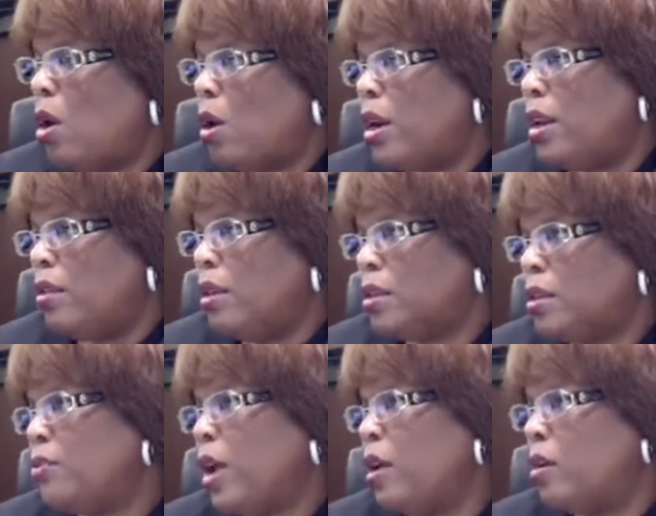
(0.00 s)
are in
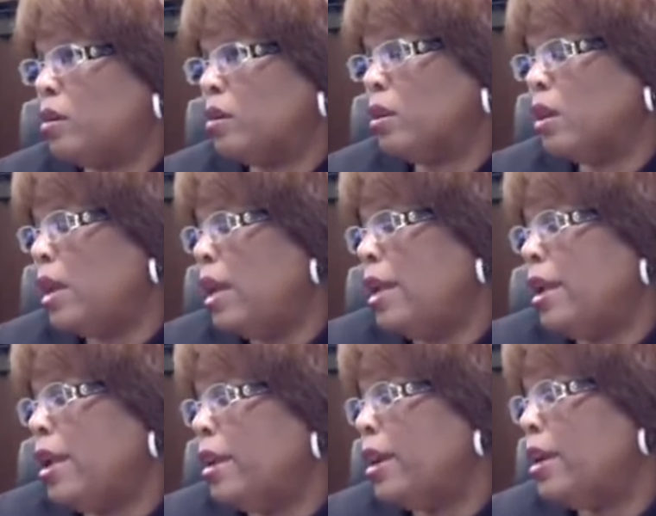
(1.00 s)
this file.
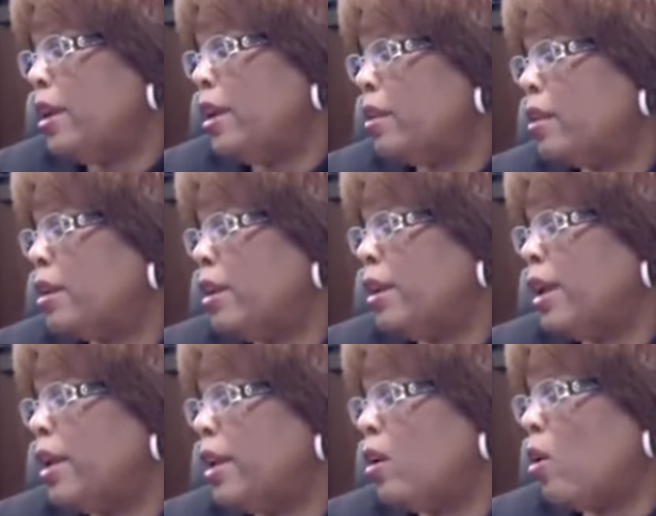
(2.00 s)
And anything,
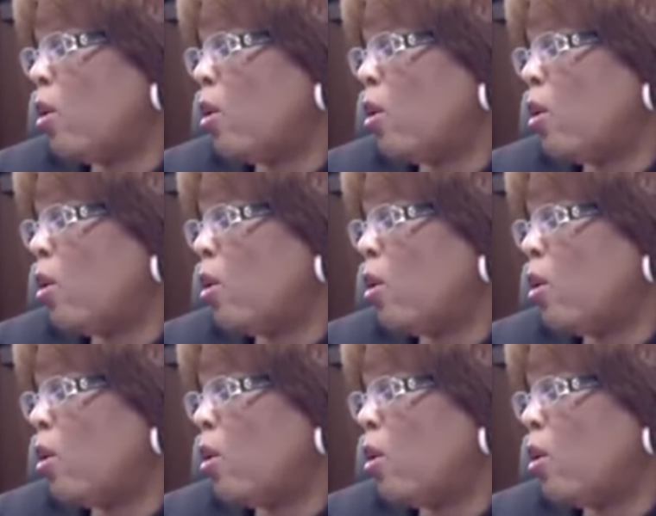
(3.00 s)
any